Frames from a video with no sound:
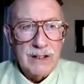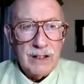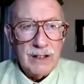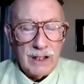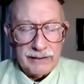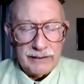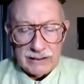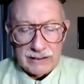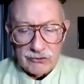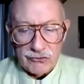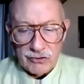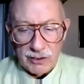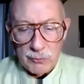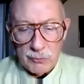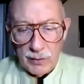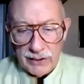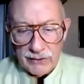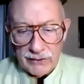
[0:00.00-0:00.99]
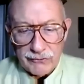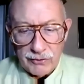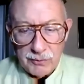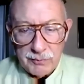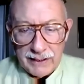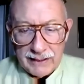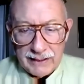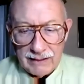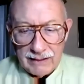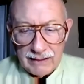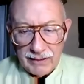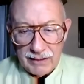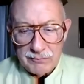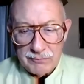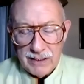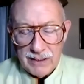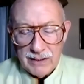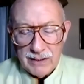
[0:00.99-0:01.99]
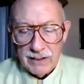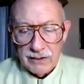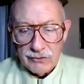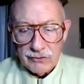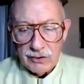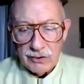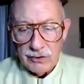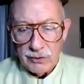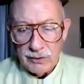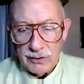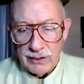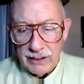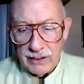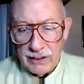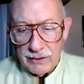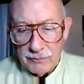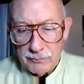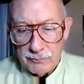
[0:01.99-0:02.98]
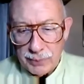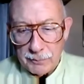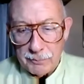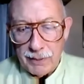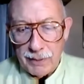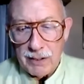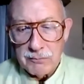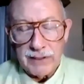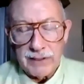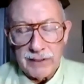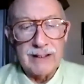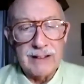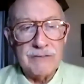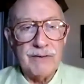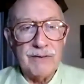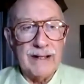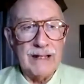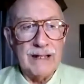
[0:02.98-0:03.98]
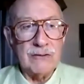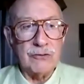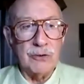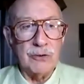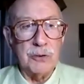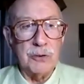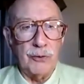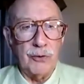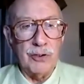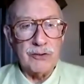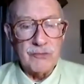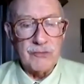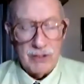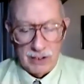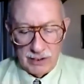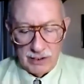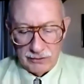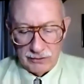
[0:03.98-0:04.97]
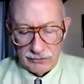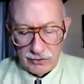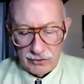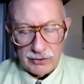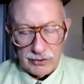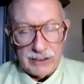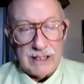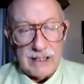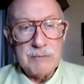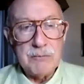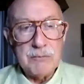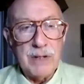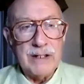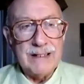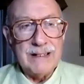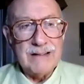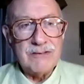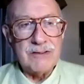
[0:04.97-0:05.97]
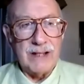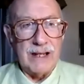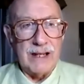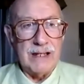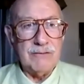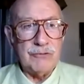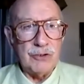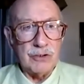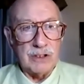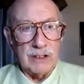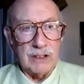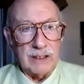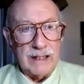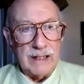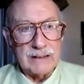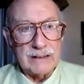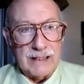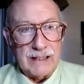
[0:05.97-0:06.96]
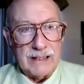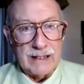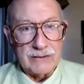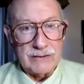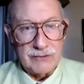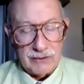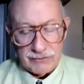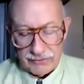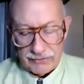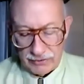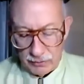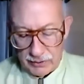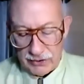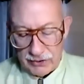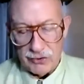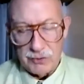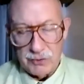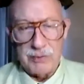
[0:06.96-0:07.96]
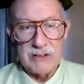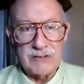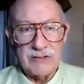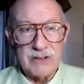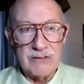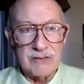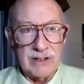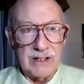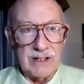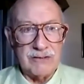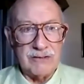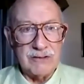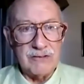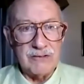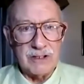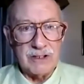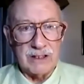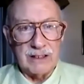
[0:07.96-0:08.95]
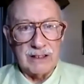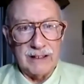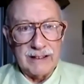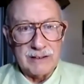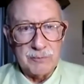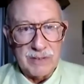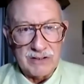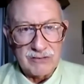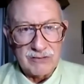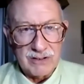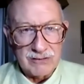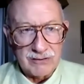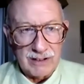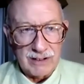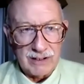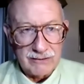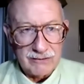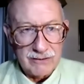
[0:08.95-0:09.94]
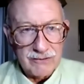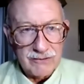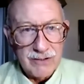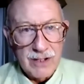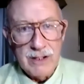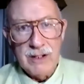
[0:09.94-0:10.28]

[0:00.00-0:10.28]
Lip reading: I think Jim went through many of them: to prepare monthly financial reports, to keep money safe, to collect taxes, to issue business license, to collect business license,